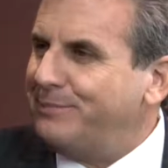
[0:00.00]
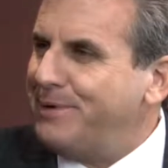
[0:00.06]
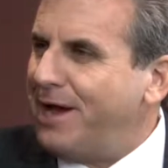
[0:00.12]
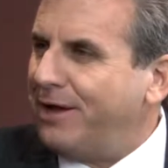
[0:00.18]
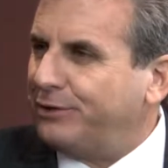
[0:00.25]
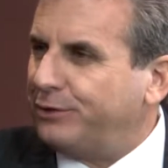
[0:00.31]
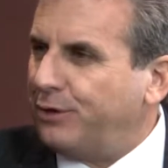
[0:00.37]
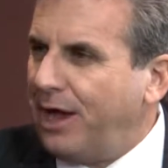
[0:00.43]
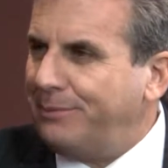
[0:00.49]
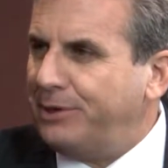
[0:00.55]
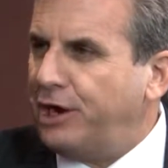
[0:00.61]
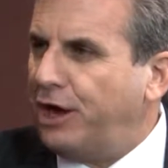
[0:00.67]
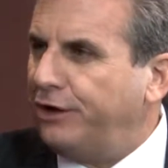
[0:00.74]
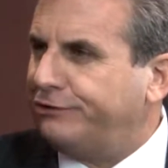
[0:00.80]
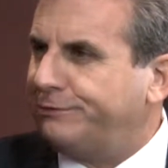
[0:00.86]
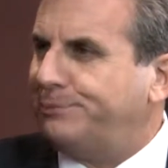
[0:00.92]
about. So, I'm an
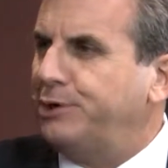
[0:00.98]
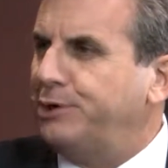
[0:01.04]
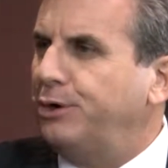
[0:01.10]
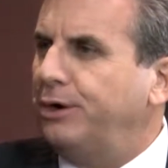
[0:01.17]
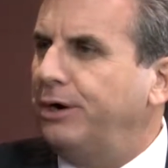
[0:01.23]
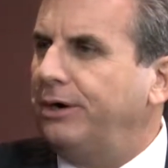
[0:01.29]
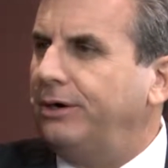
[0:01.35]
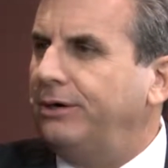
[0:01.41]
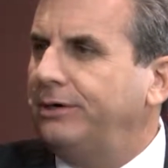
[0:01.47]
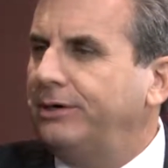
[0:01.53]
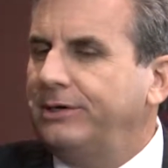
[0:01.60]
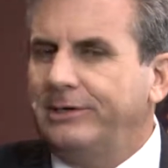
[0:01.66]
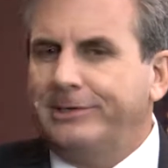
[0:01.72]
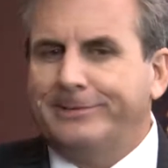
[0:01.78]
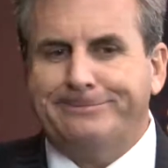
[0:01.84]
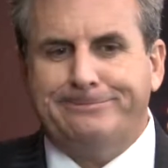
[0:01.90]
entrepreneur, yep.
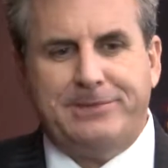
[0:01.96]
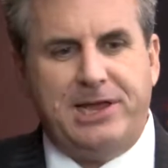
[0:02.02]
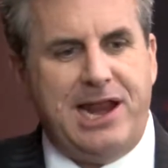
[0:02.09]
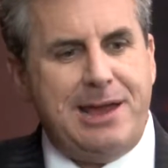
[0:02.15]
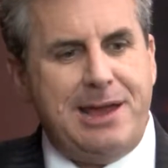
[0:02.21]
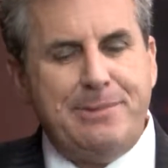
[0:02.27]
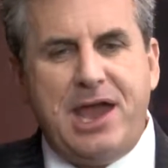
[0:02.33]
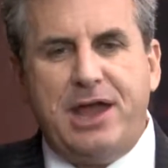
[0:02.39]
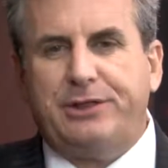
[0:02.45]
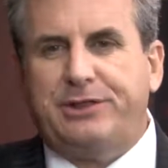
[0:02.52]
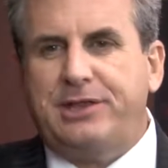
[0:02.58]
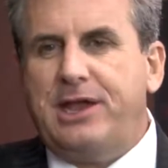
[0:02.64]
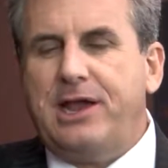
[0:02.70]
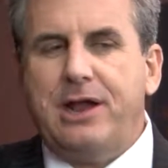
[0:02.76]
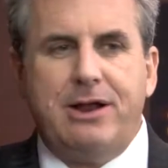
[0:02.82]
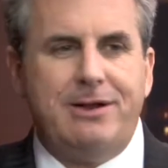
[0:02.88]
and I'm out
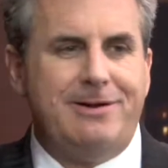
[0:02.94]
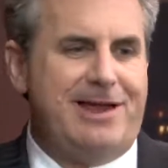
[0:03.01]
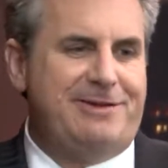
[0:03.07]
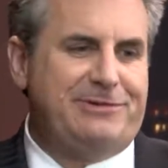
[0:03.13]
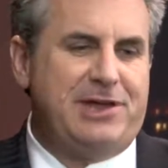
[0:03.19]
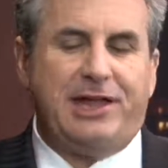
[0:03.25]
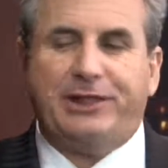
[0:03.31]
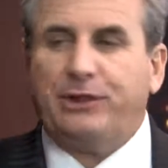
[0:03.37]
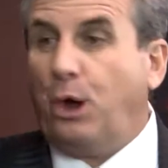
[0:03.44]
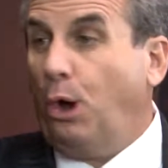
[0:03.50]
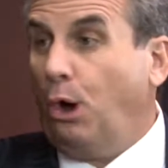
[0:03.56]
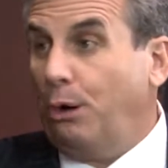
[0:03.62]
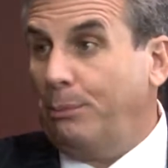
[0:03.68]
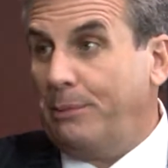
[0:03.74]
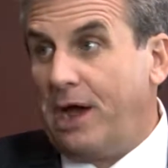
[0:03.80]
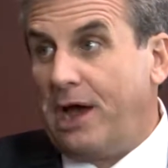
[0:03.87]
there, and I've got the
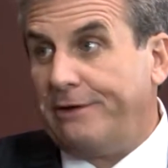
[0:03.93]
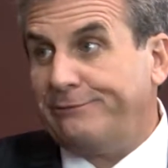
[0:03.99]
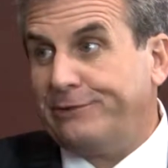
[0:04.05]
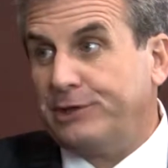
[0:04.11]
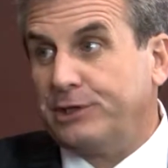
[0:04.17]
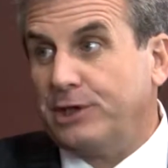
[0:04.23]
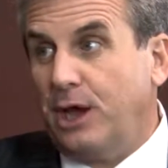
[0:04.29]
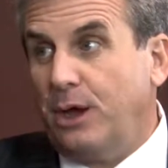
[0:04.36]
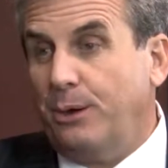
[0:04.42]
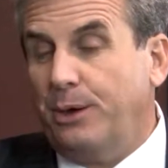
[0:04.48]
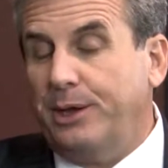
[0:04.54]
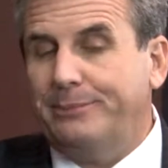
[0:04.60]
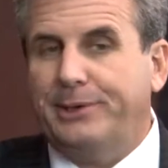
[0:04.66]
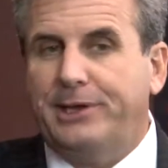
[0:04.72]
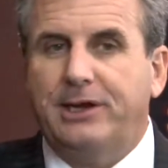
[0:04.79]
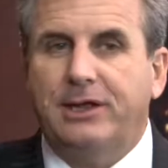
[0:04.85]
home office
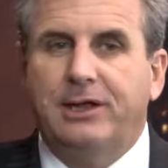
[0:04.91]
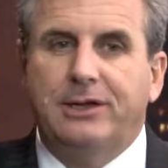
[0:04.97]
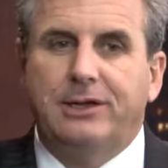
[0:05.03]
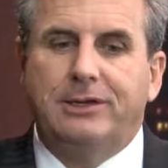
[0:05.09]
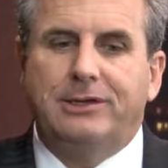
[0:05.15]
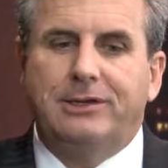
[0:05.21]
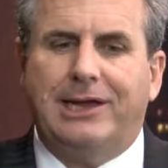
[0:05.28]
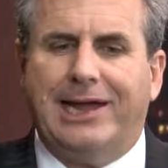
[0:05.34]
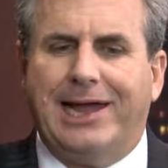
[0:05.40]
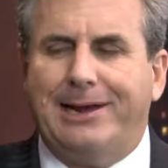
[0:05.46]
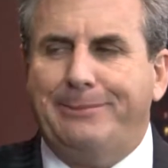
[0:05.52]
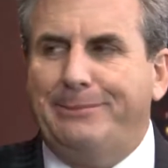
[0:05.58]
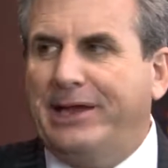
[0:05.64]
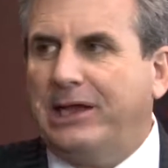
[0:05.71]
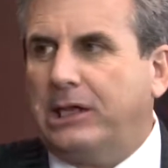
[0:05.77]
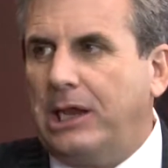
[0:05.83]
going, but I got a
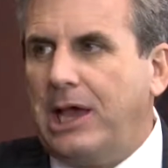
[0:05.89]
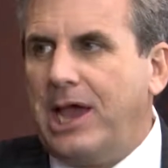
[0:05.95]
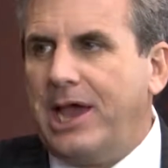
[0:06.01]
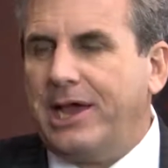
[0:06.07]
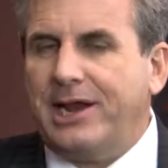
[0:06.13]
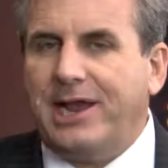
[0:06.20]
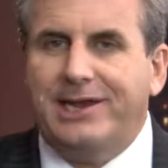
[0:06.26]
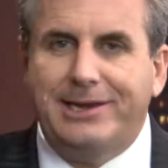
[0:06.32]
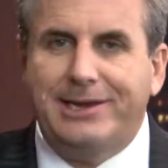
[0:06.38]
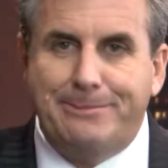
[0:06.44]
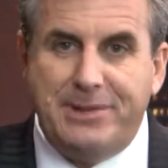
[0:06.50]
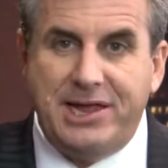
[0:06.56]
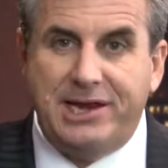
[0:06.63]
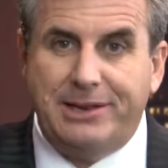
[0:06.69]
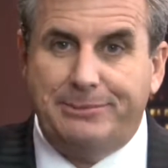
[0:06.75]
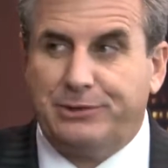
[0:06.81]
big client. I need to
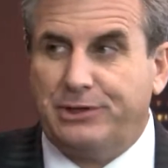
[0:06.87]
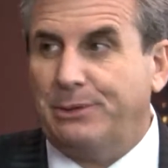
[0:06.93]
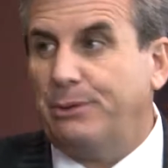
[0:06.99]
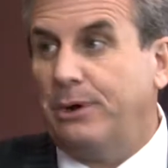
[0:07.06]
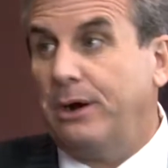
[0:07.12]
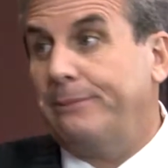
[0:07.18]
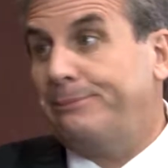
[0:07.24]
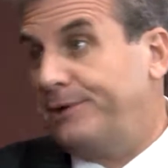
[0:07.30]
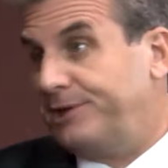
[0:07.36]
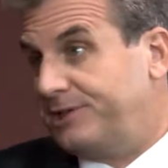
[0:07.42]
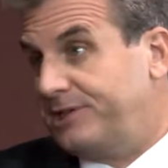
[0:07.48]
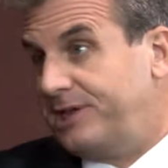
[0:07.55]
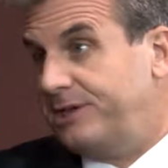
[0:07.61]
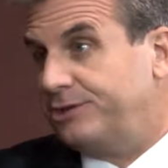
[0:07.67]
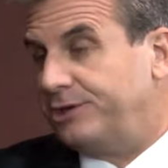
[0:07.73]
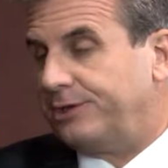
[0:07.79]
meet him somewhere
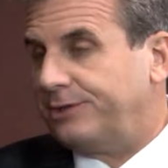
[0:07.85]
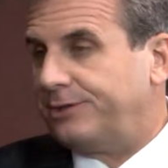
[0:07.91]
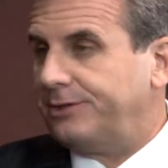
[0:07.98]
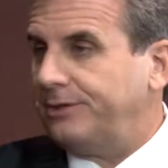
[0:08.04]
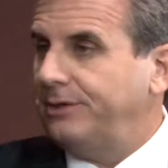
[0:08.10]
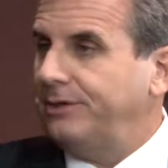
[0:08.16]
prestigious.